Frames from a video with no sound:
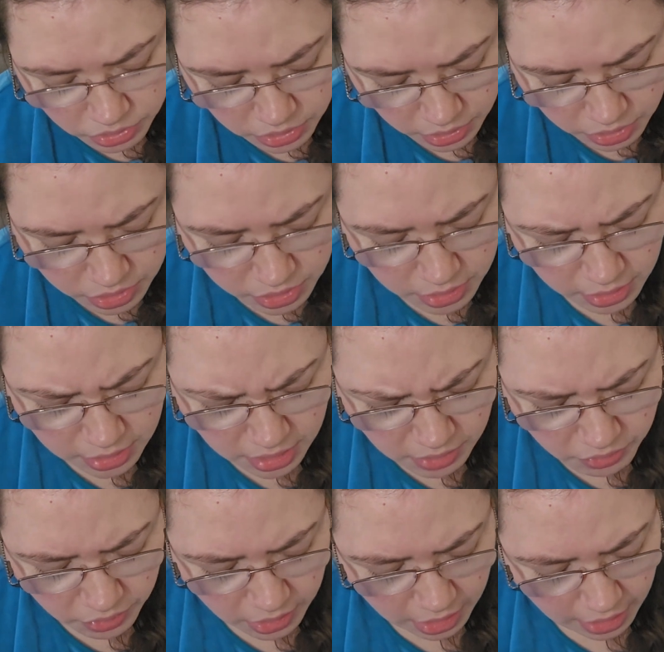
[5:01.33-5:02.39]
the sticky
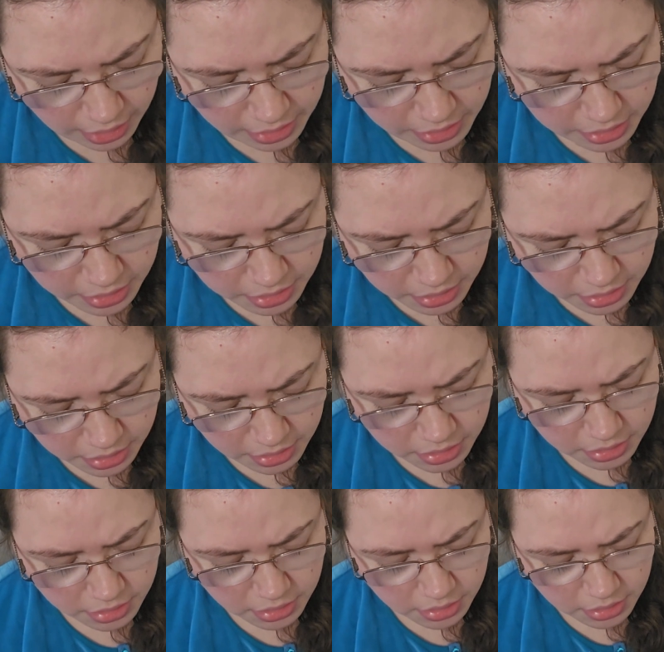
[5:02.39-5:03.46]
one,
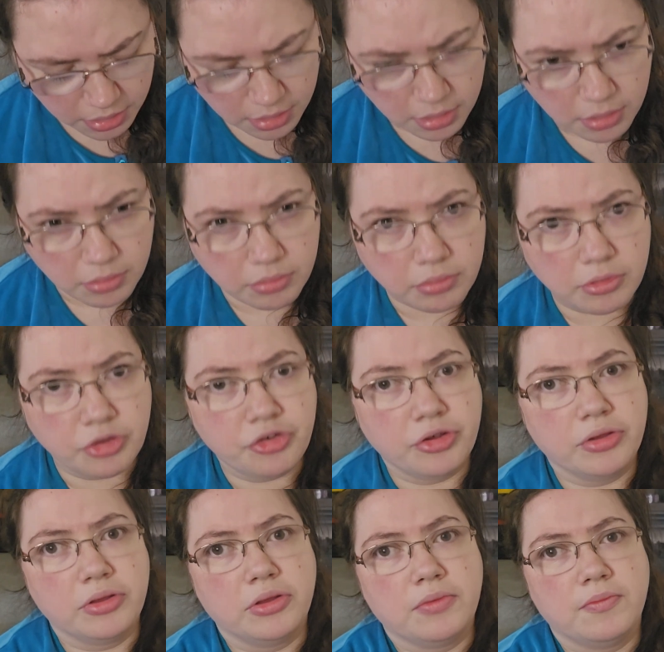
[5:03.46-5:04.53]
which
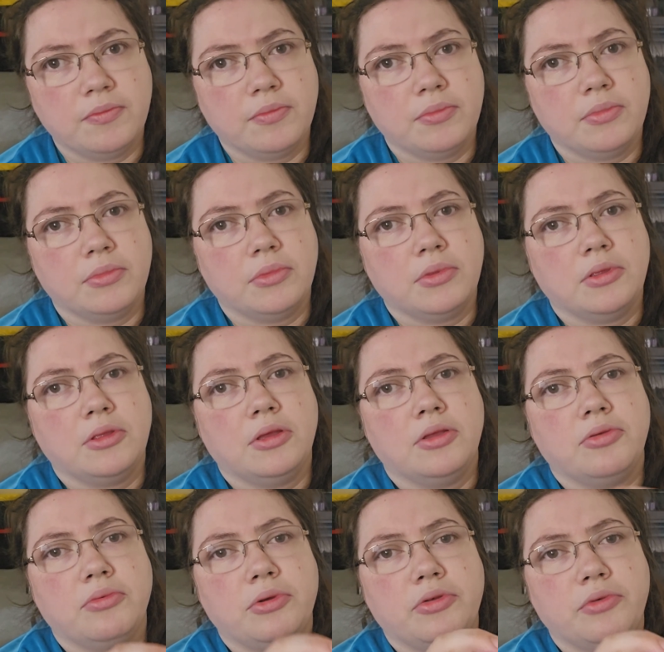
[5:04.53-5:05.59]
is
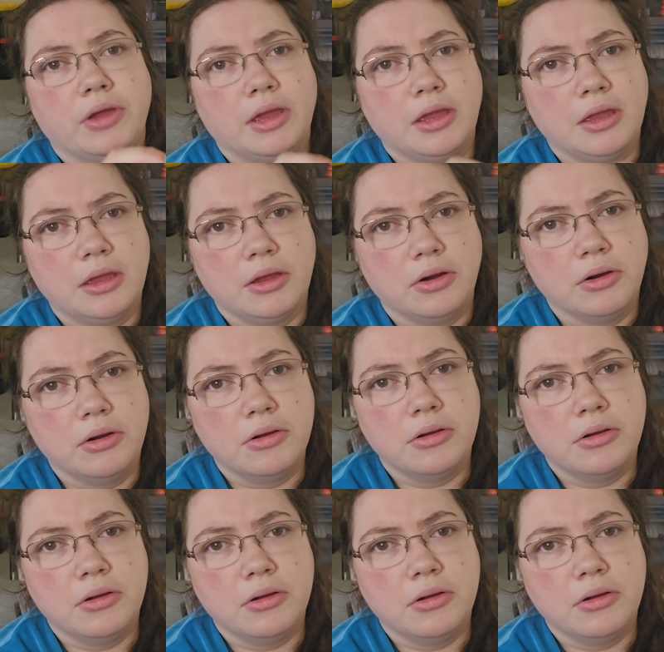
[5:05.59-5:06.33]
this one right here.